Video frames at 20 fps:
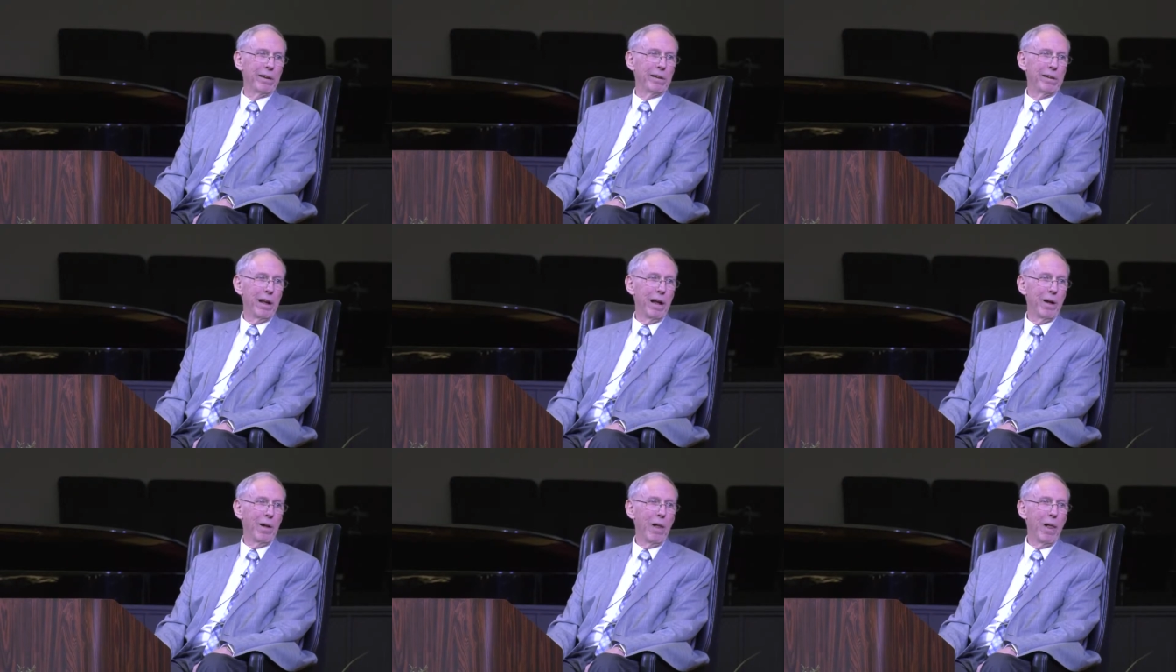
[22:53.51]

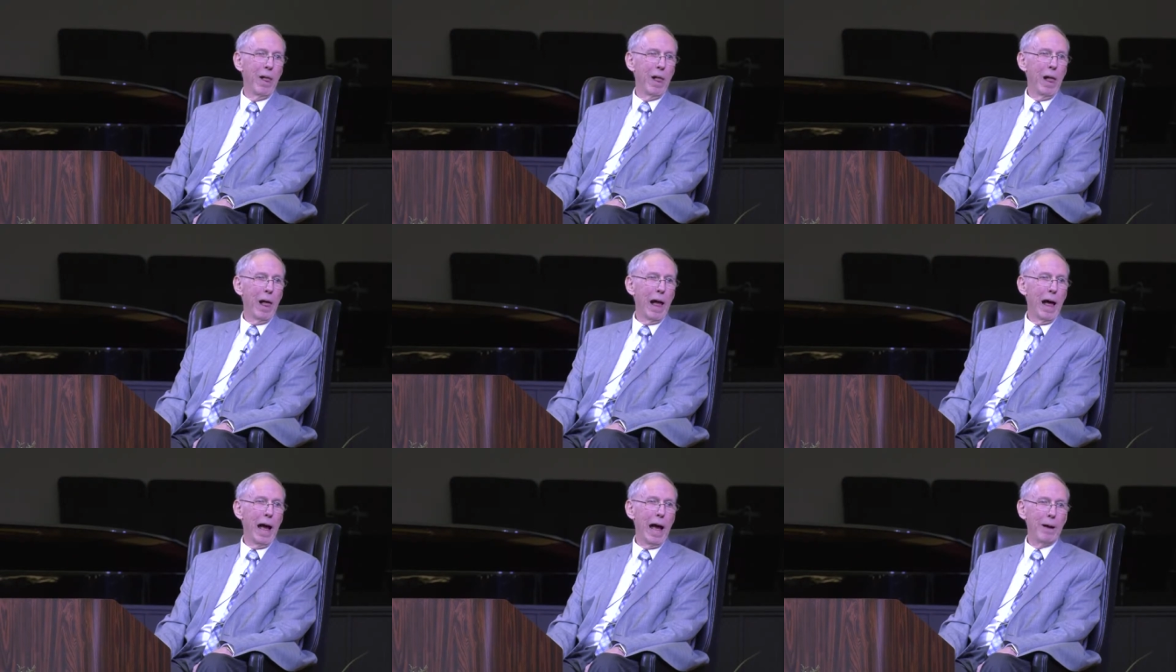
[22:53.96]
Now,
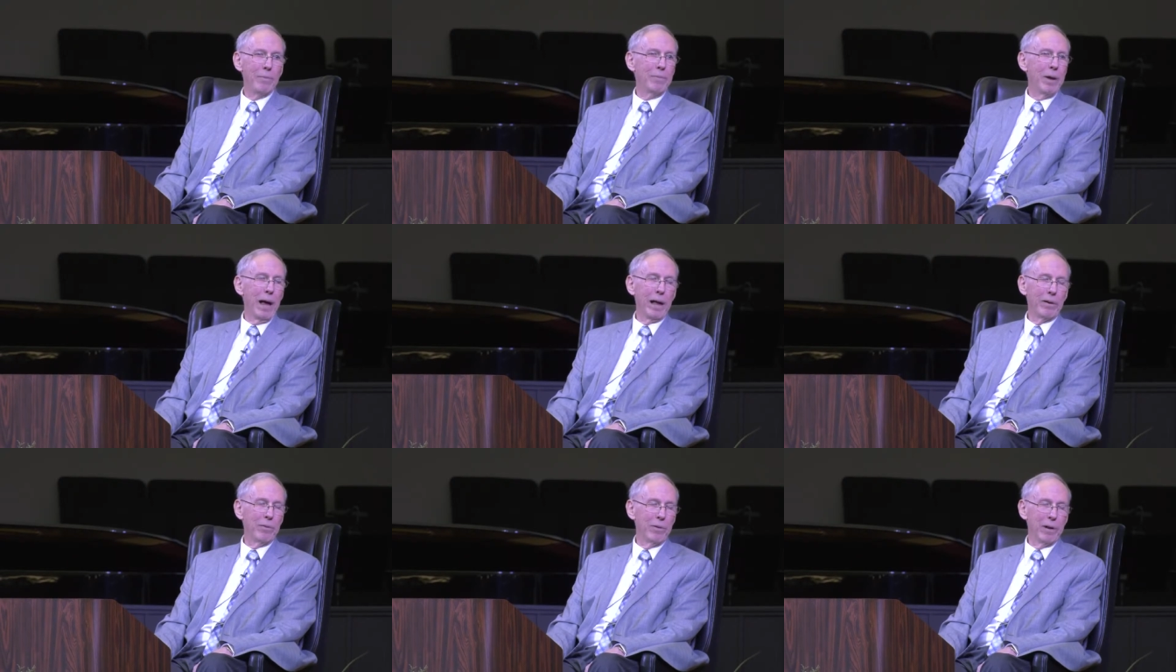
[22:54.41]
I'm
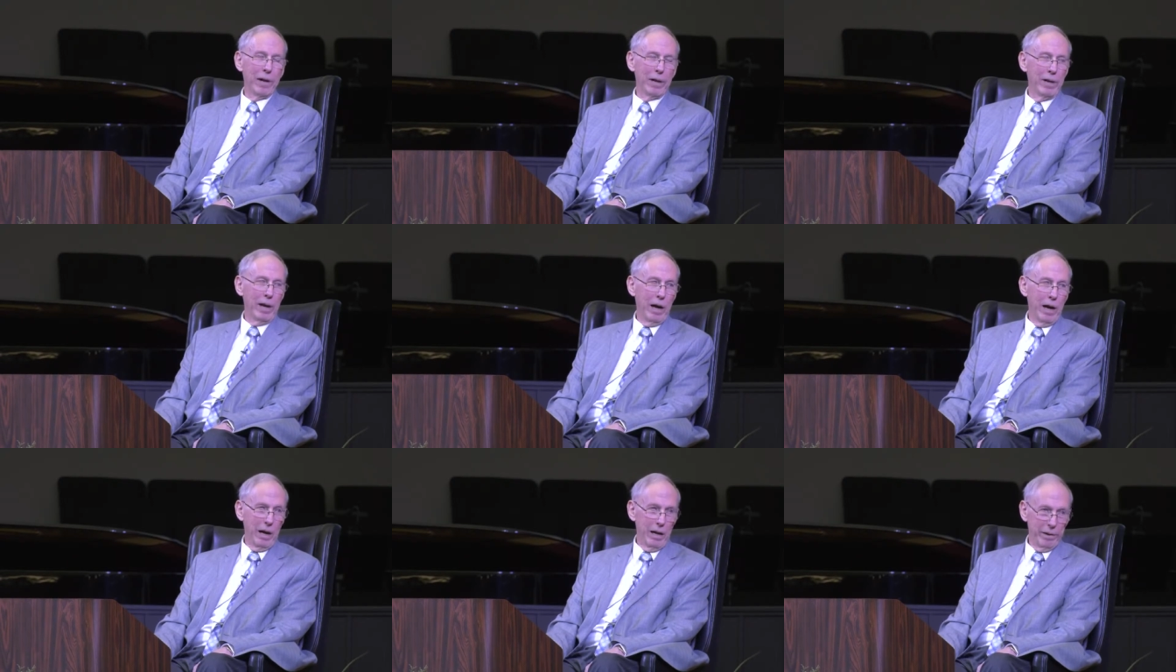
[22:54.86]
not really
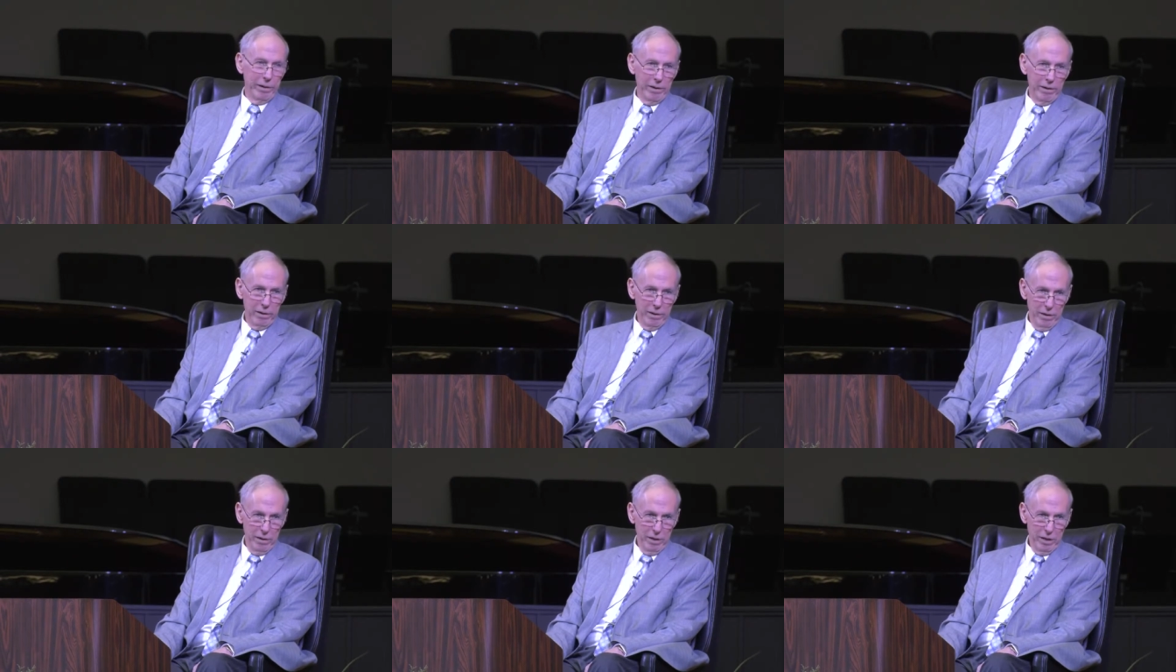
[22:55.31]
a
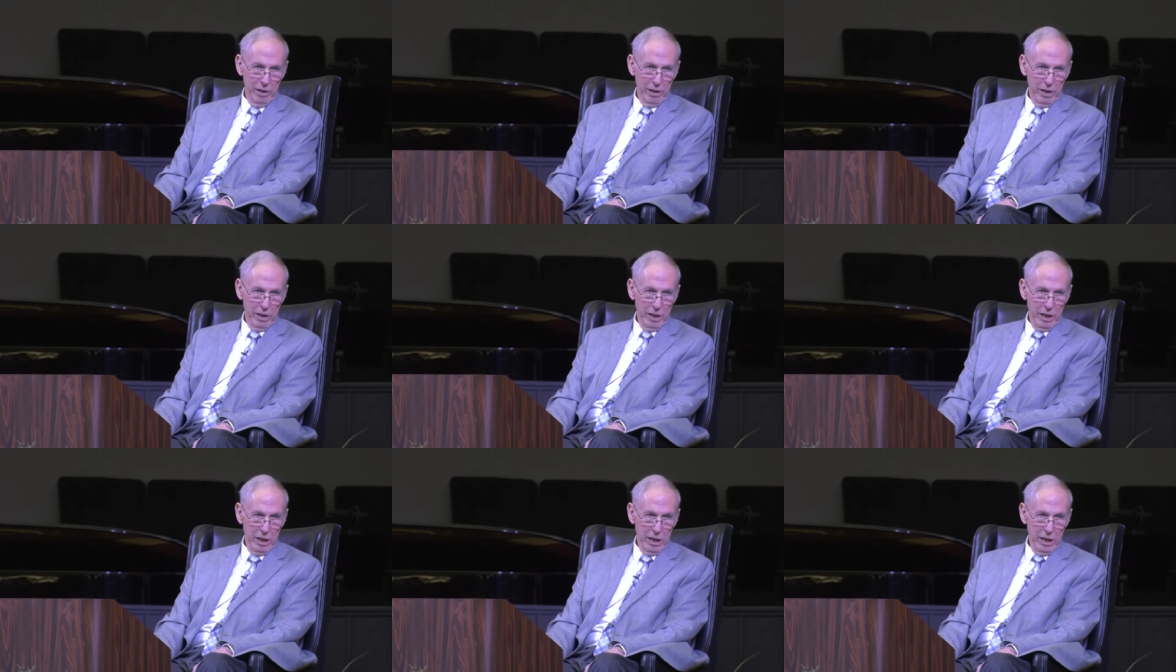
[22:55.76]
hunter,
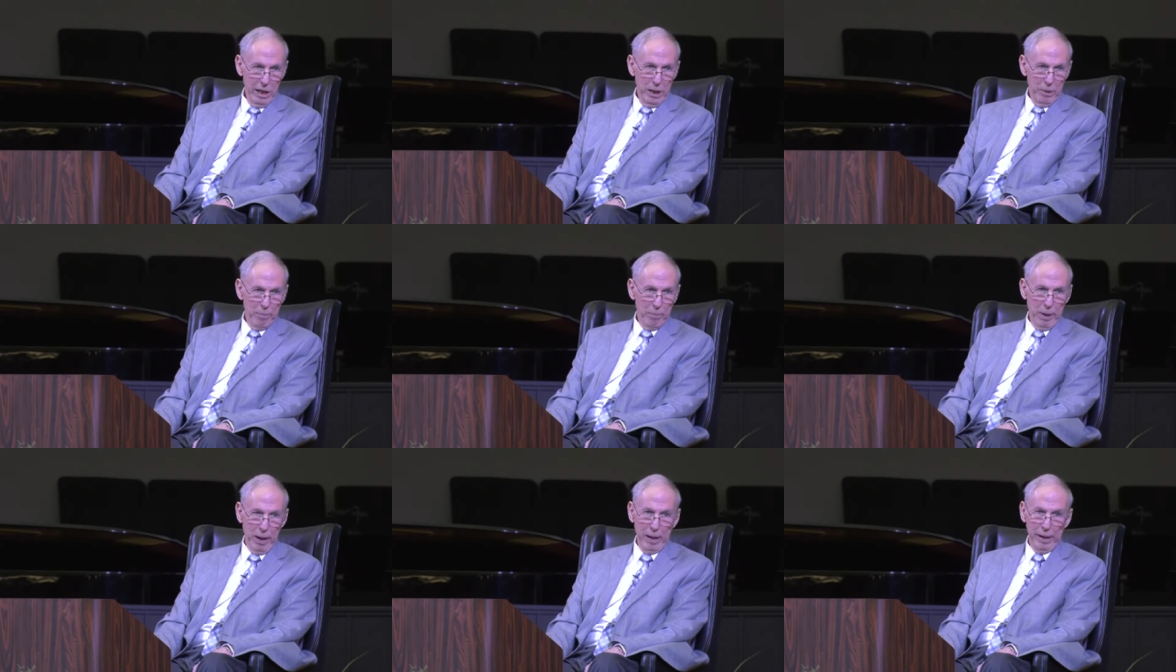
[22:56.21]

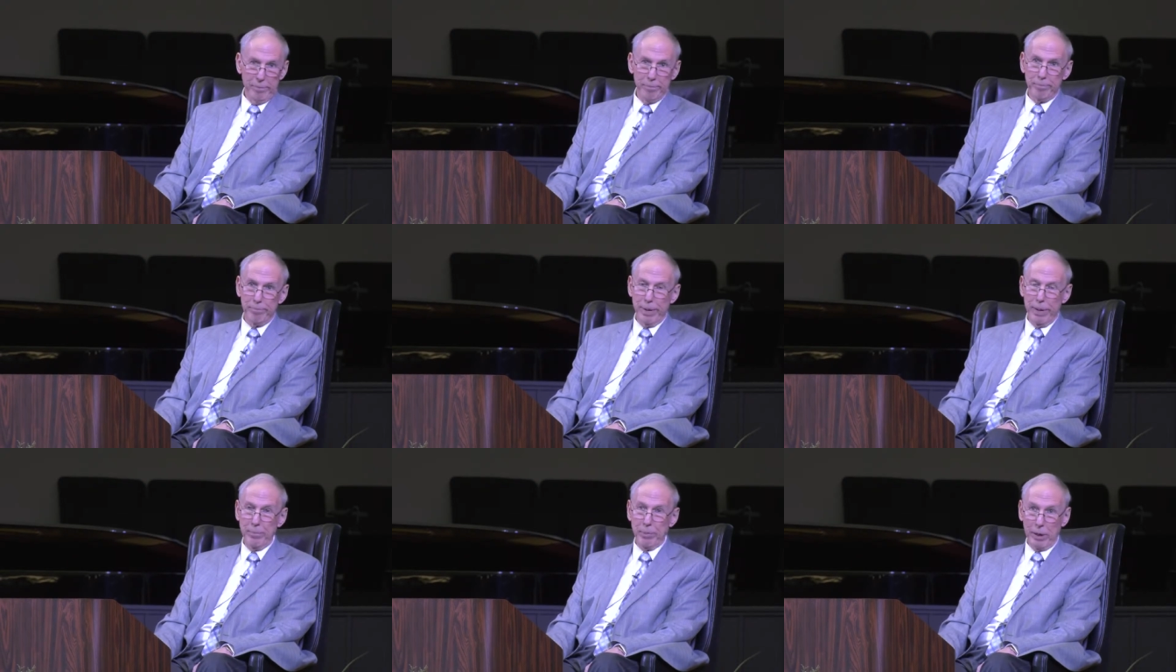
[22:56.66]

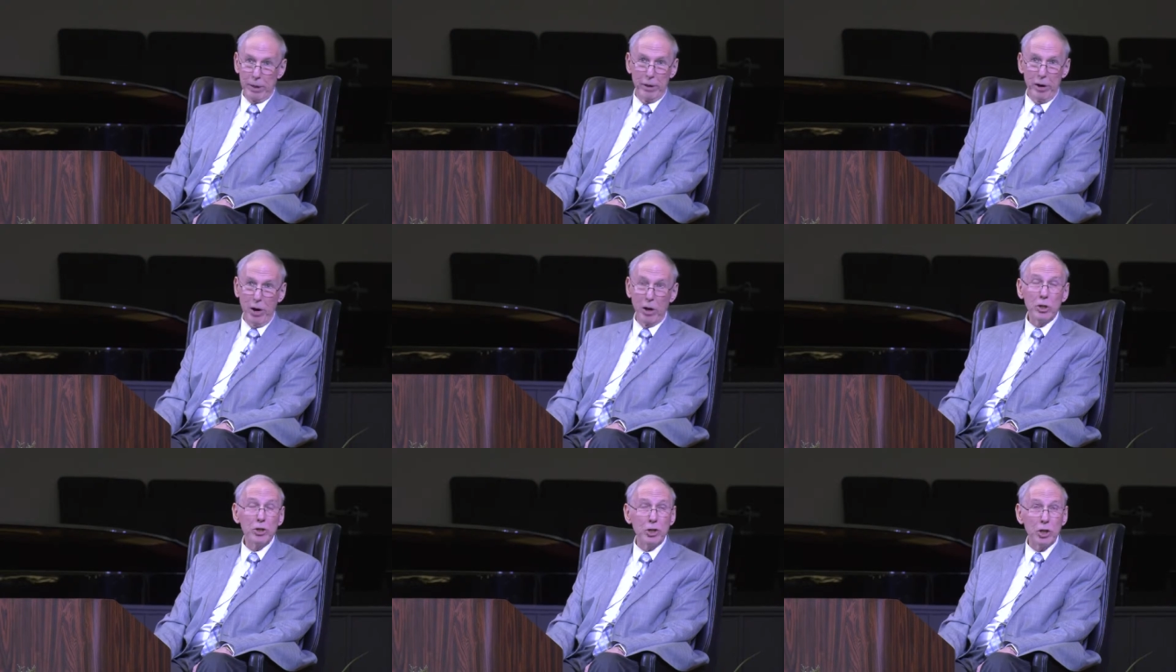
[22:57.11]
but people in
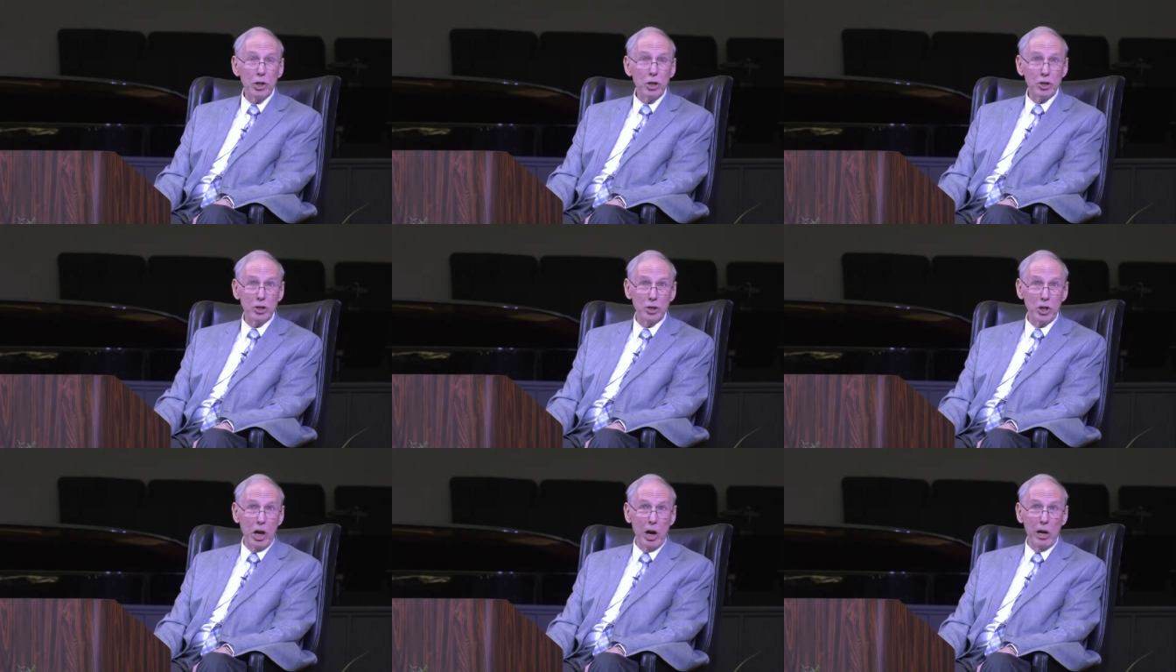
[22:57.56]
our
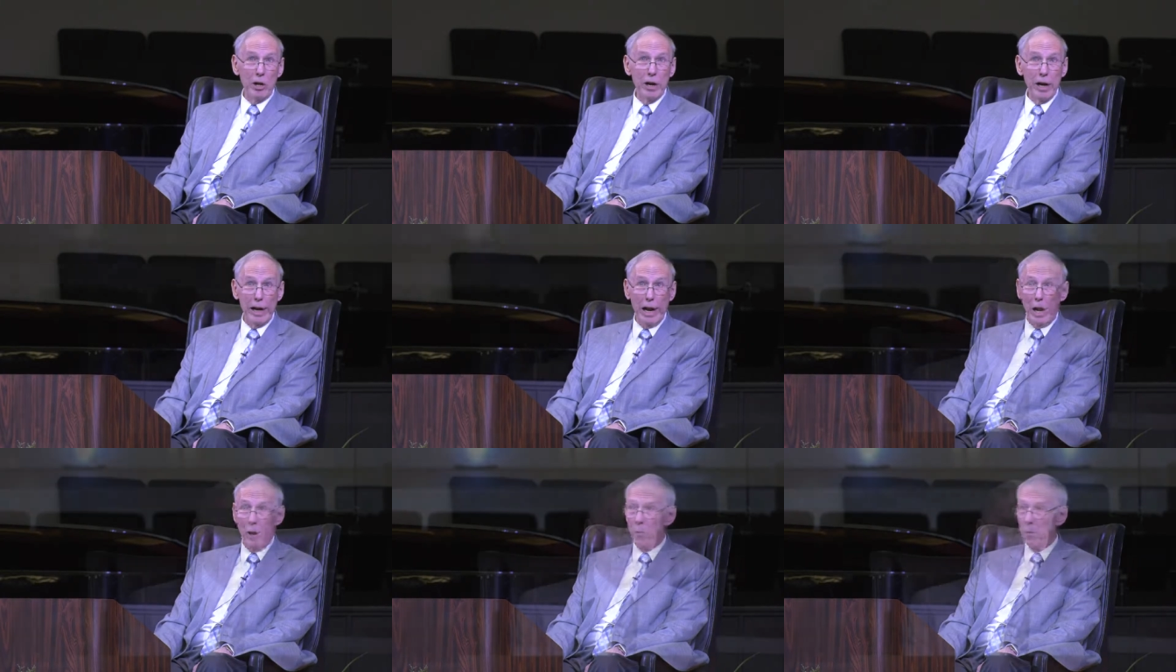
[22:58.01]
church are,
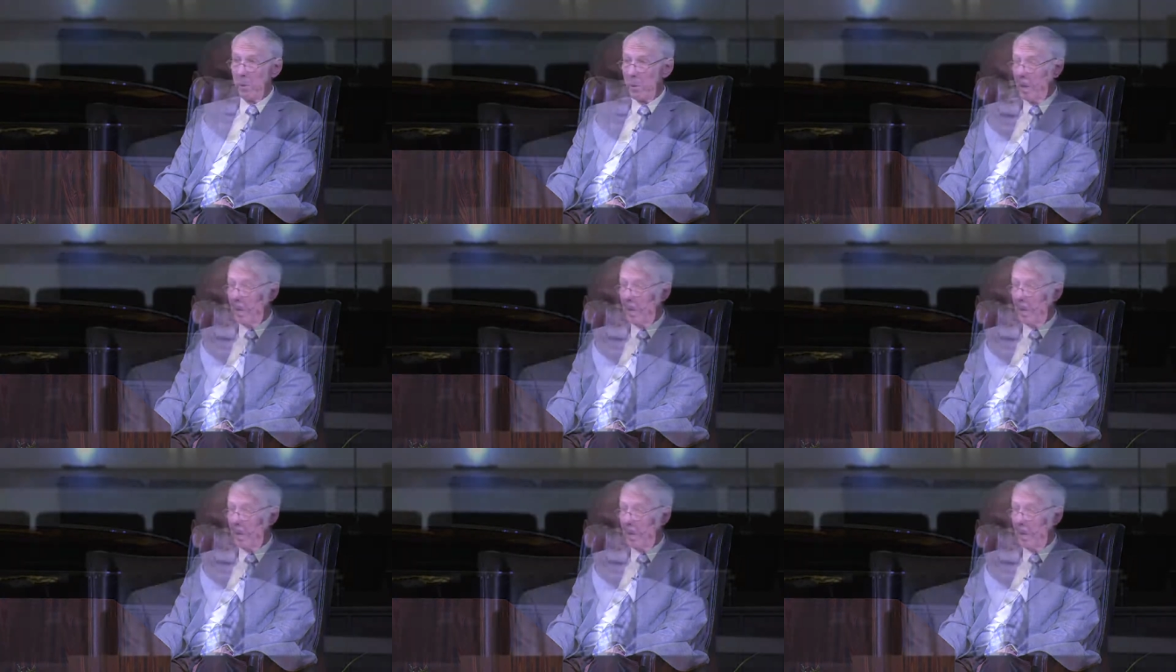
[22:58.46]
and out where